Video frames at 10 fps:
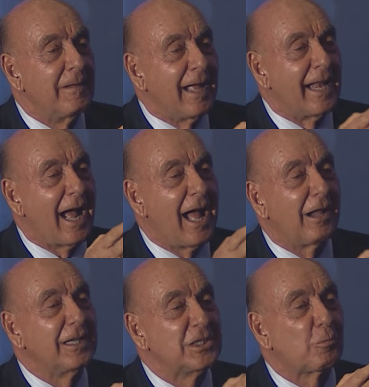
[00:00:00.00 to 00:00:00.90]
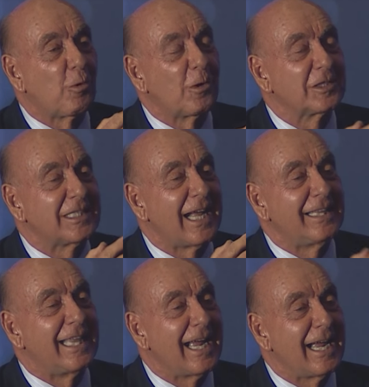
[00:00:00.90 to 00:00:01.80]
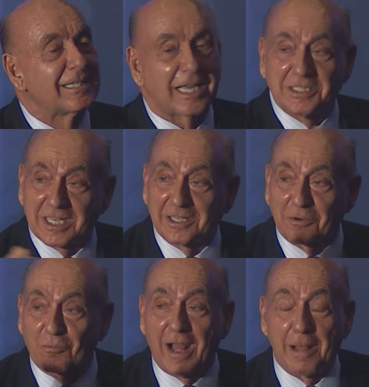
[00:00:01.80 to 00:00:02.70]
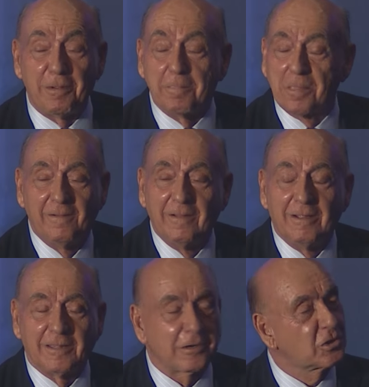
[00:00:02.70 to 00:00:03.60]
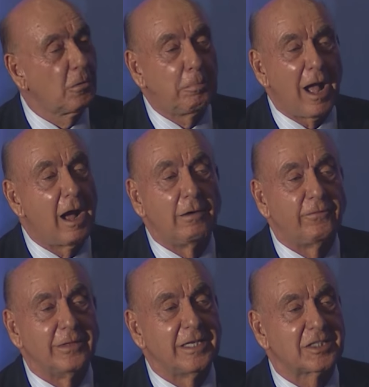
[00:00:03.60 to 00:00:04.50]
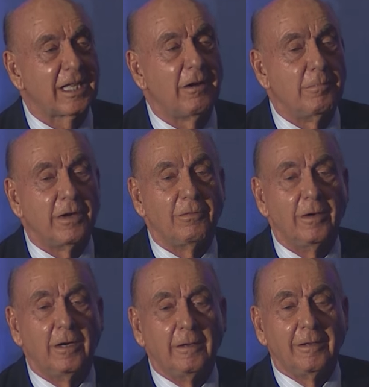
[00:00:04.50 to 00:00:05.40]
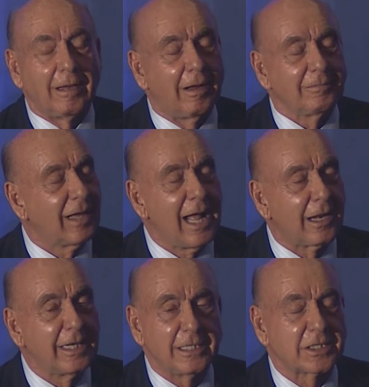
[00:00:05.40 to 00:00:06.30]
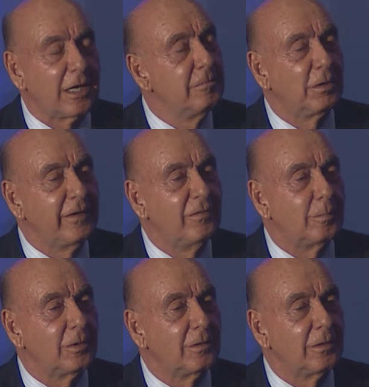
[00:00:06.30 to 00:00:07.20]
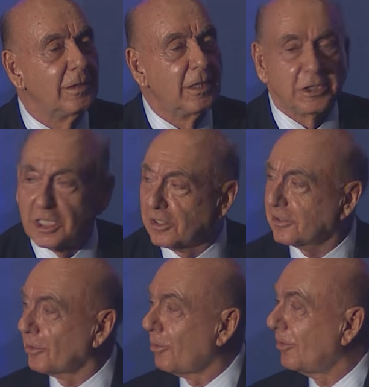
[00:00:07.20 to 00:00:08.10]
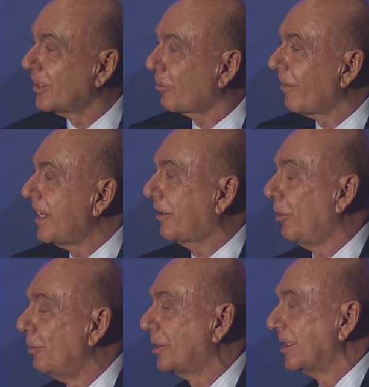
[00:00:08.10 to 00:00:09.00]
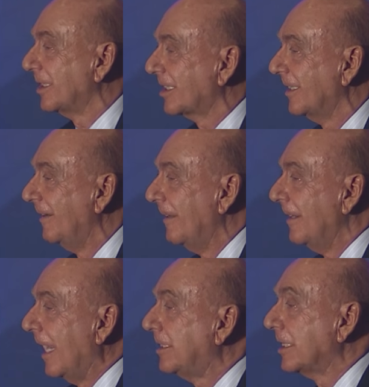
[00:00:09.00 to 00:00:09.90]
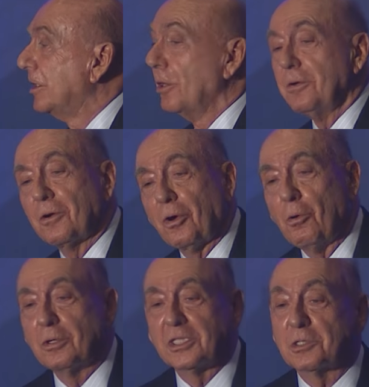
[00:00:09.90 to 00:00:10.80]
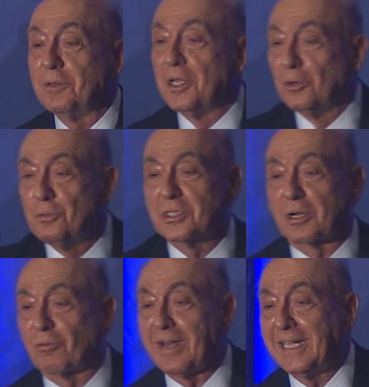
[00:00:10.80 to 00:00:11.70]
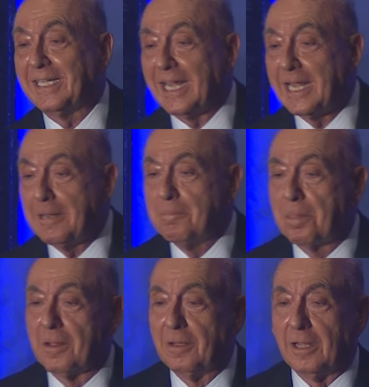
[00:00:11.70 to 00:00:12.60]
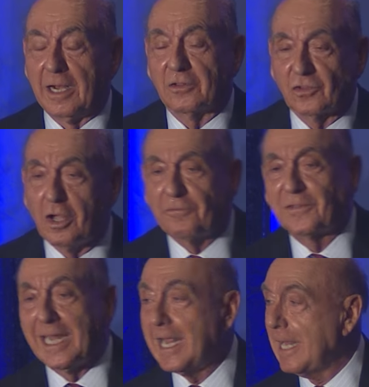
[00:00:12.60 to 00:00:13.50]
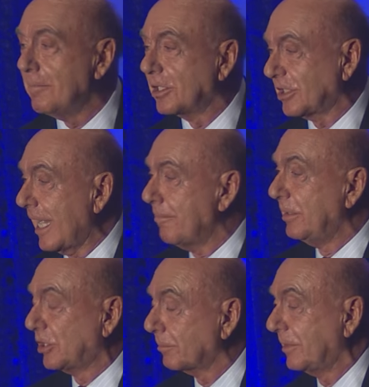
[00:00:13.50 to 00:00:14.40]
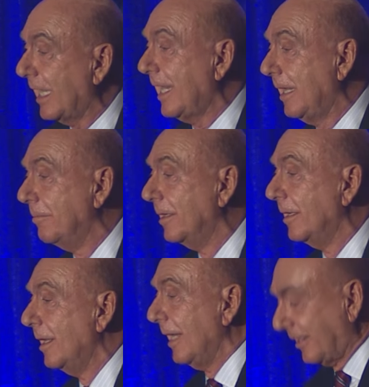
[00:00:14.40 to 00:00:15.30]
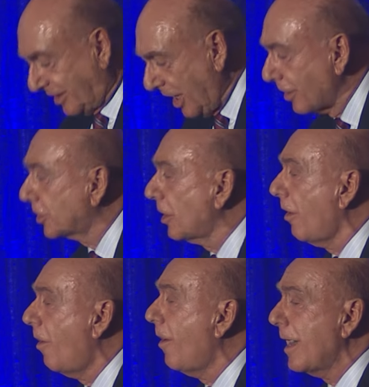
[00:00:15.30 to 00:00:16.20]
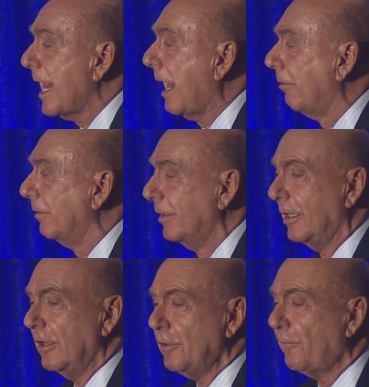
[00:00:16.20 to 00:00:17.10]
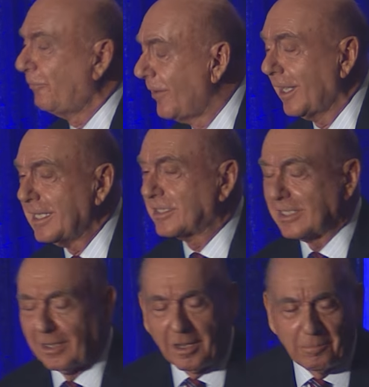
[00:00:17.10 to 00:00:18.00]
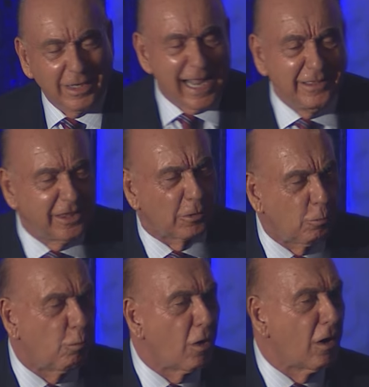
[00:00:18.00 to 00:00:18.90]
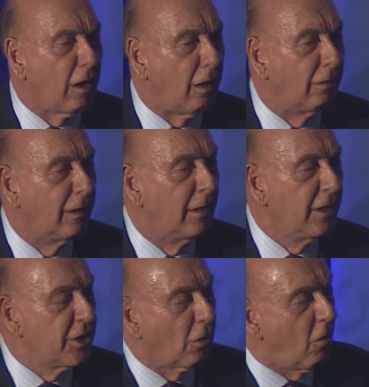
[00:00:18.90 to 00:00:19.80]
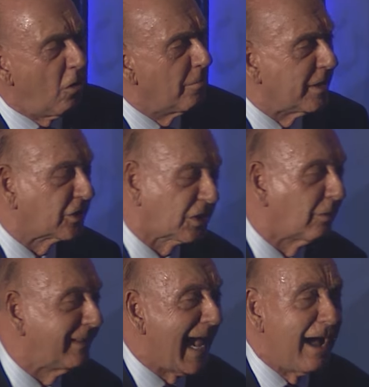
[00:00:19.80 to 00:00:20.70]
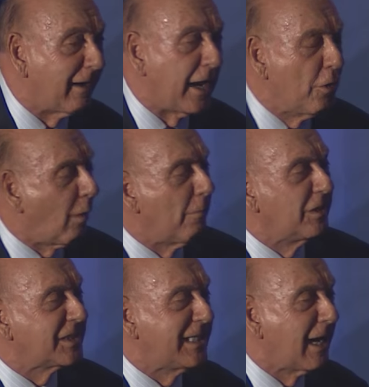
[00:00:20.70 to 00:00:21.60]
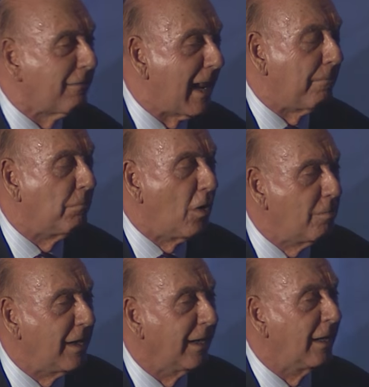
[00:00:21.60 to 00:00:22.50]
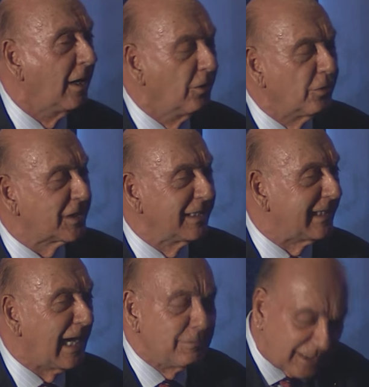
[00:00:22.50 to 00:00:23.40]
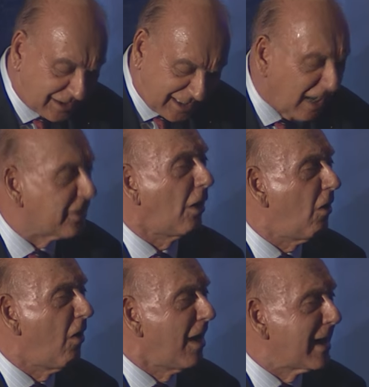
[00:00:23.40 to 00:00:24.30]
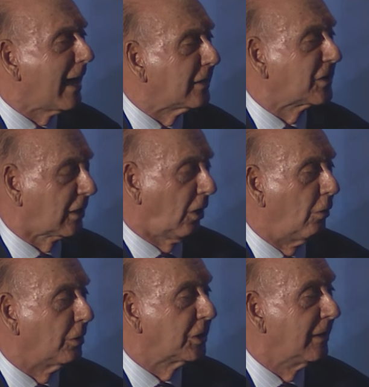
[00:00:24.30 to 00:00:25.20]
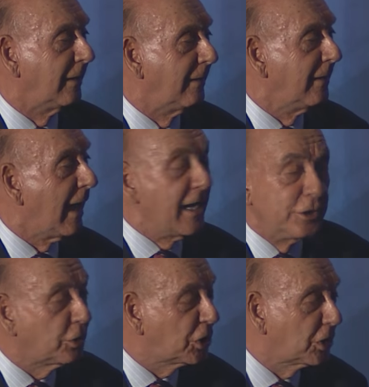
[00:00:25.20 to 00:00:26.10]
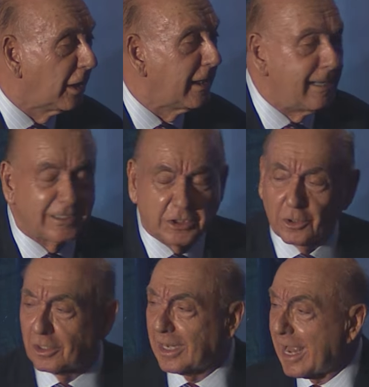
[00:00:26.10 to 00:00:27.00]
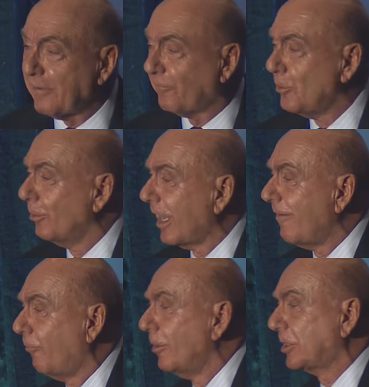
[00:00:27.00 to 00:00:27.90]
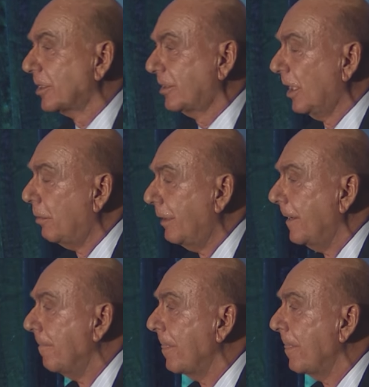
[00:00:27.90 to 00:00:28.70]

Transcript: And Holly's words that day, as I said to Robin, they're so powerful. They stay with me. Holly, it's unbelievable. She looked at all the great coaches. And she says, you know your coaches, when you lose a great game, and a tough game, a championship game, it tears your heart out. You feel it's the end of the world. You go home, you're so down. I know I was there in that moment, losing games, and tear your heart out as a coach. And you should. It's your life. You love what you're doing.